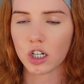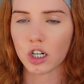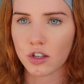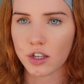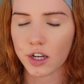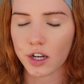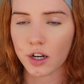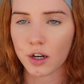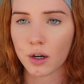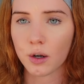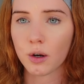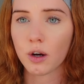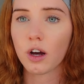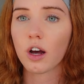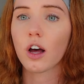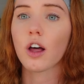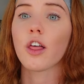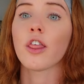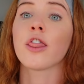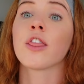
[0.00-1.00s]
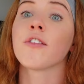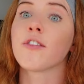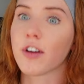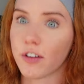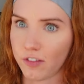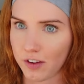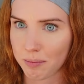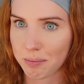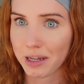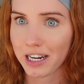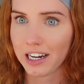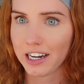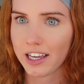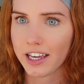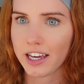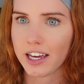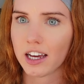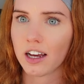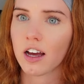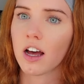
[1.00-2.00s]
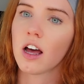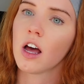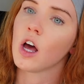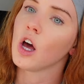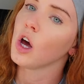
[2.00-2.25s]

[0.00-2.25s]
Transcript: So the roof had been leaking,